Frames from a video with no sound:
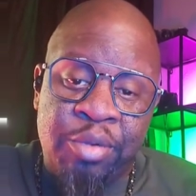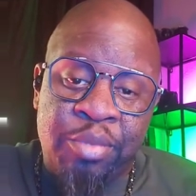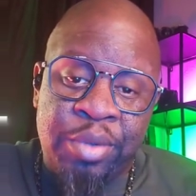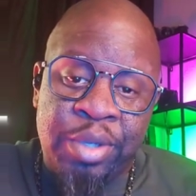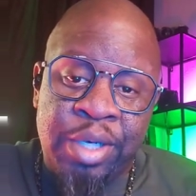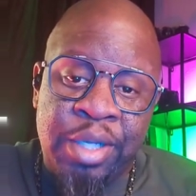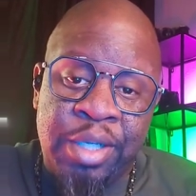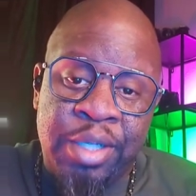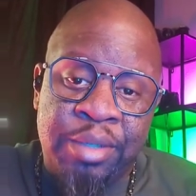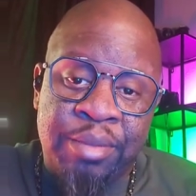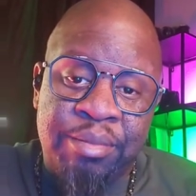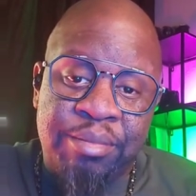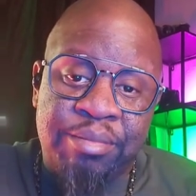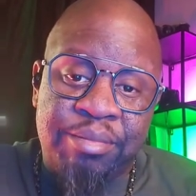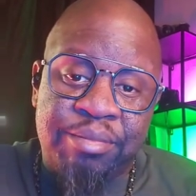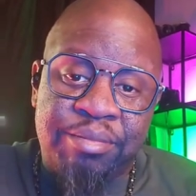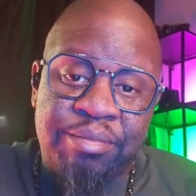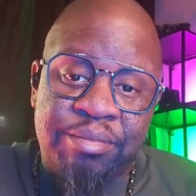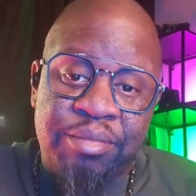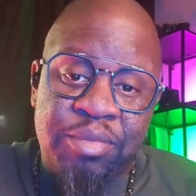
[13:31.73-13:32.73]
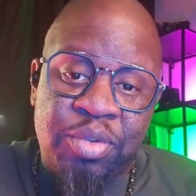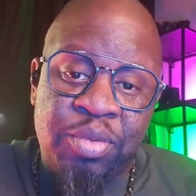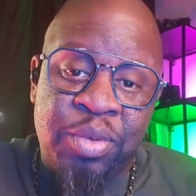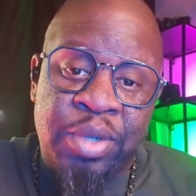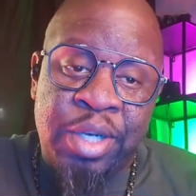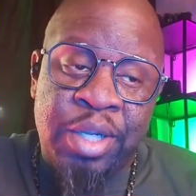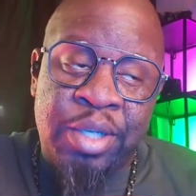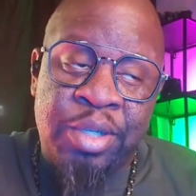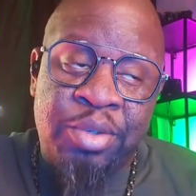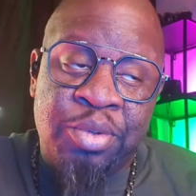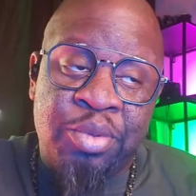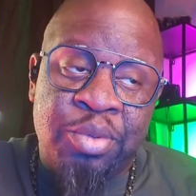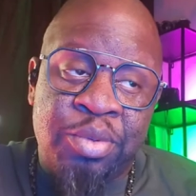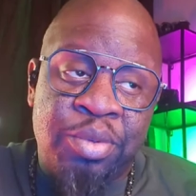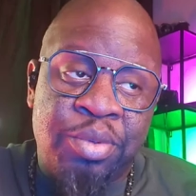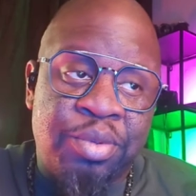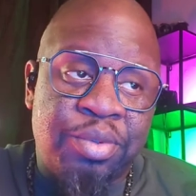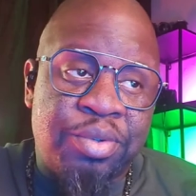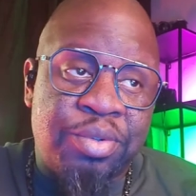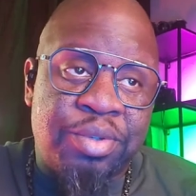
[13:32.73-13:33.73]
We need
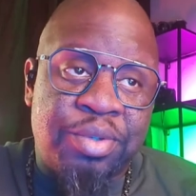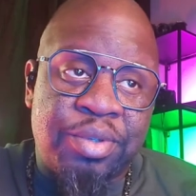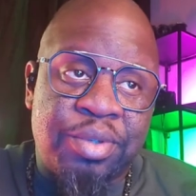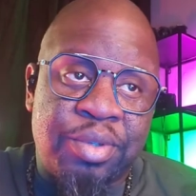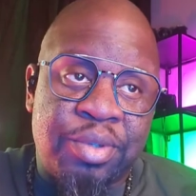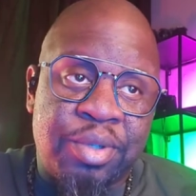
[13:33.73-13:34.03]
tools,